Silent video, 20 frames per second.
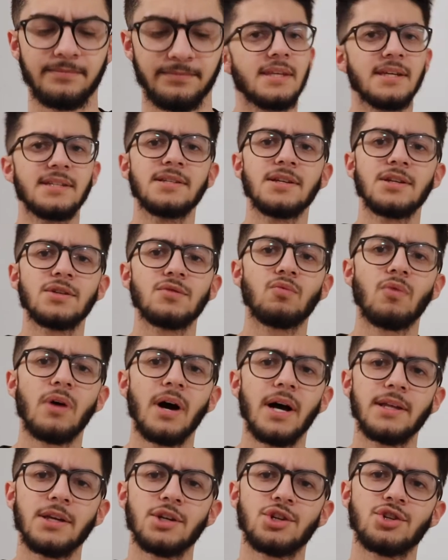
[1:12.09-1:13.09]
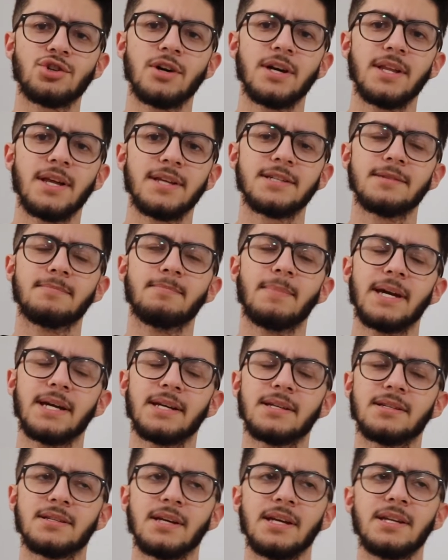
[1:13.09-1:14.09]
This is why the trade doesn't
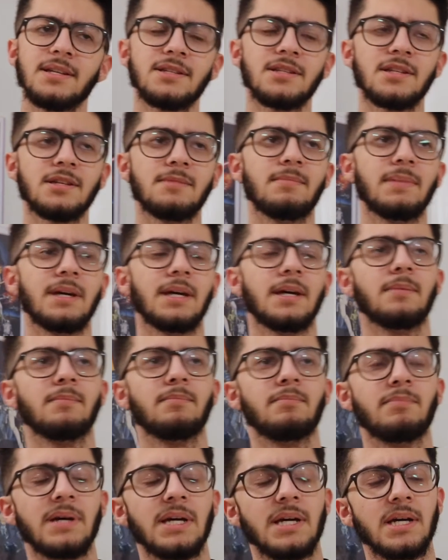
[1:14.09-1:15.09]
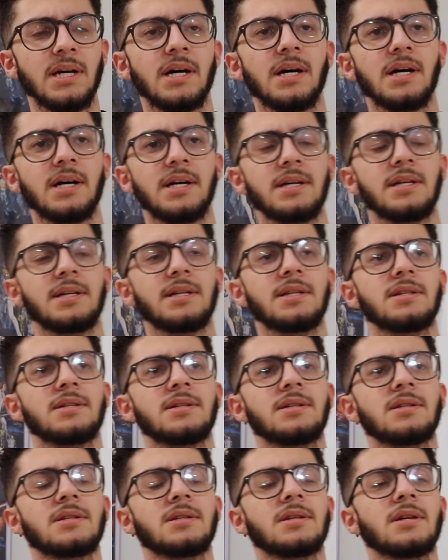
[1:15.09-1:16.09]
make sense to me,
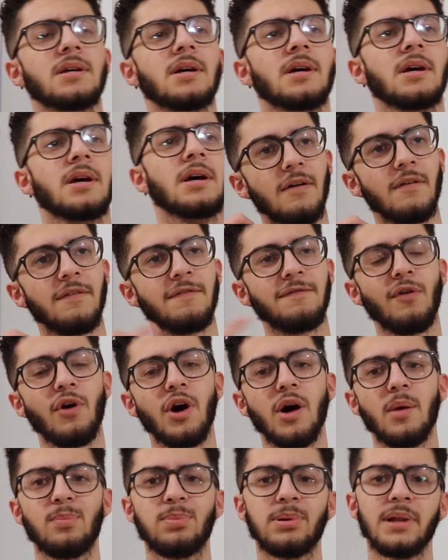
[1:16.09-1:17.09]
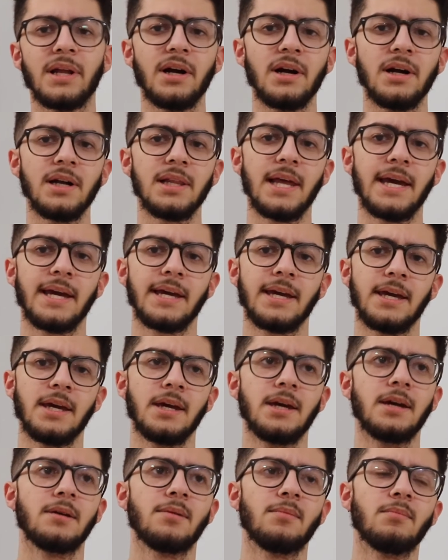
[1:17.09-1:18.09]
because for a player like
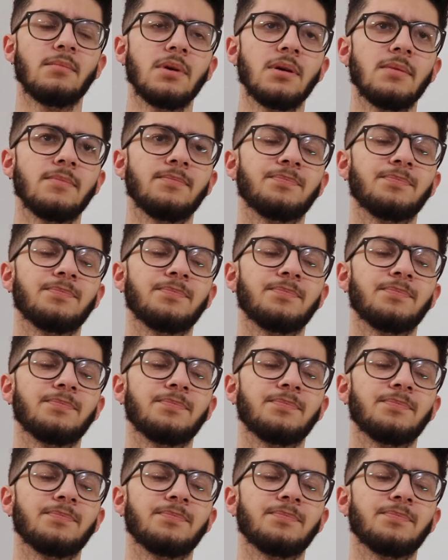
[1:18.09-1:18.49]
him,